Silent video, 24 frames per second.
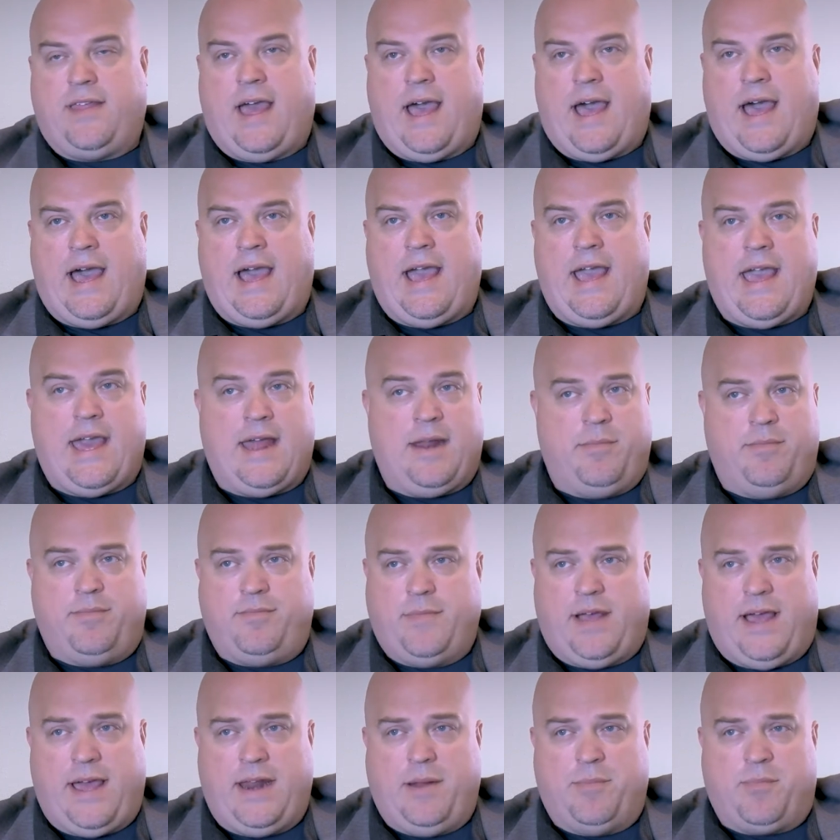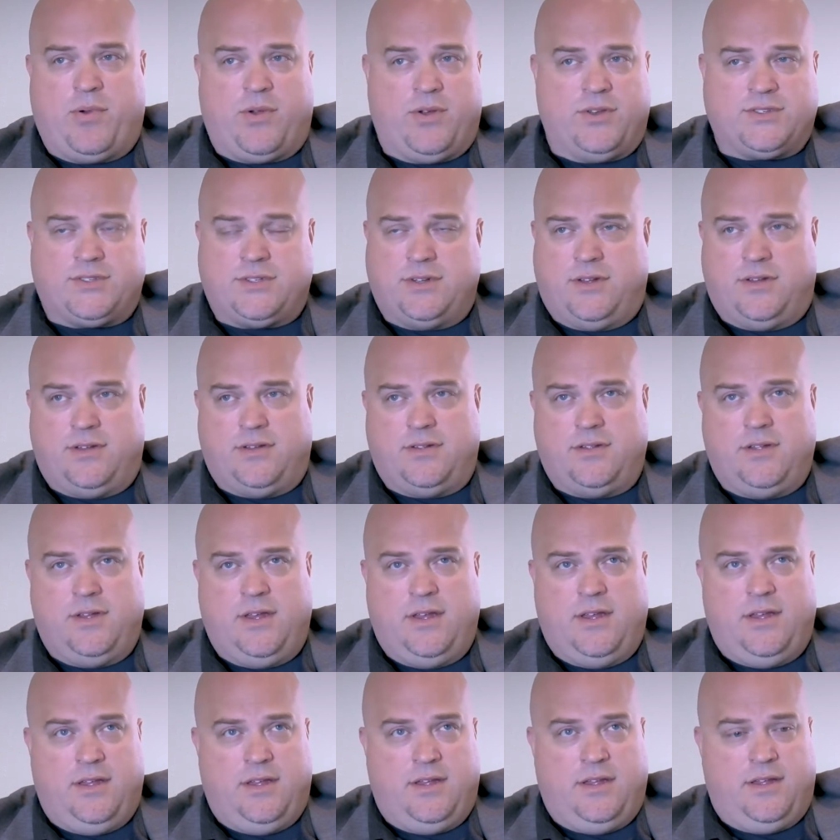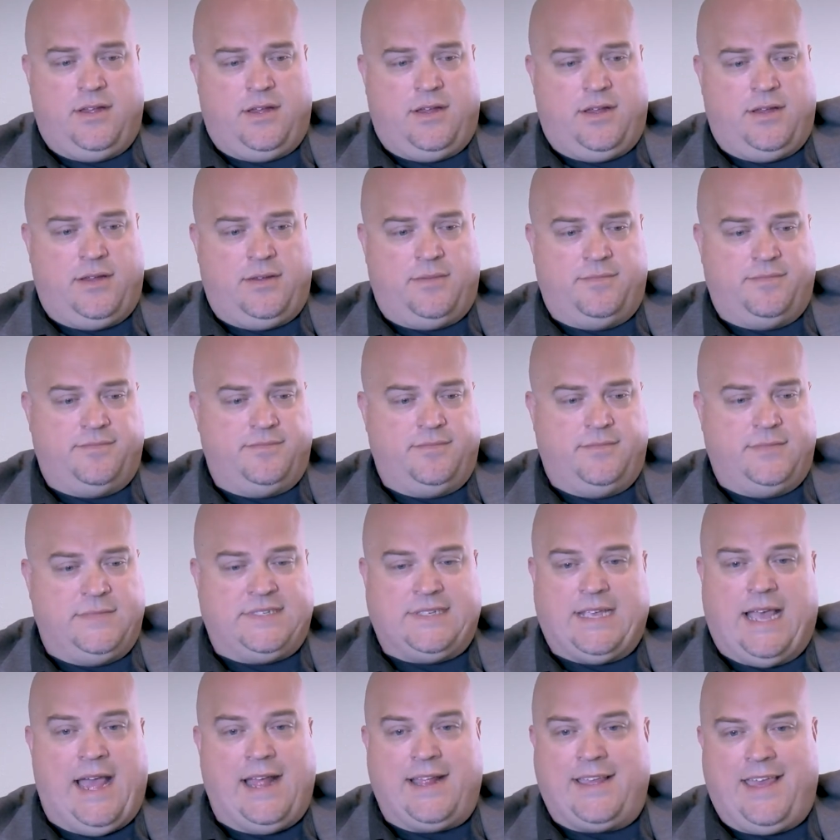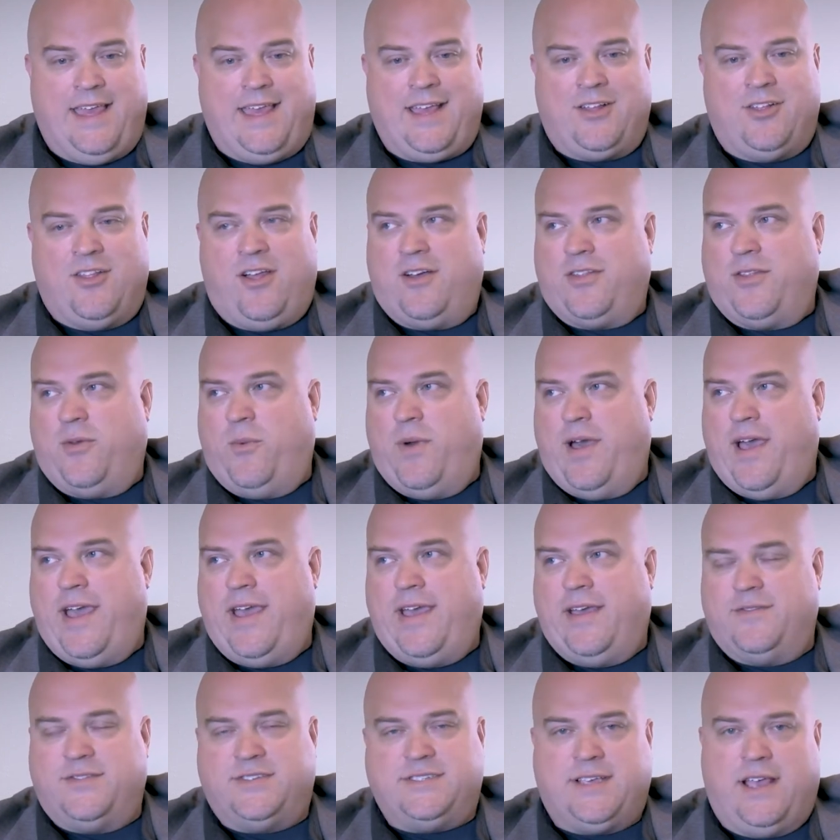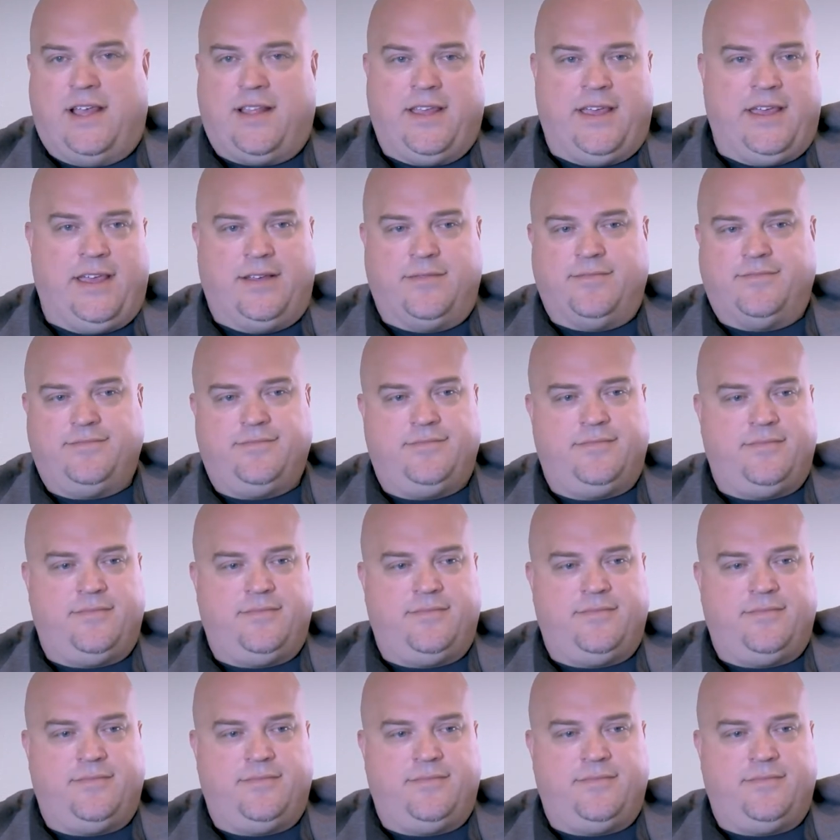I had a I had a personal um, side gig along the way of selling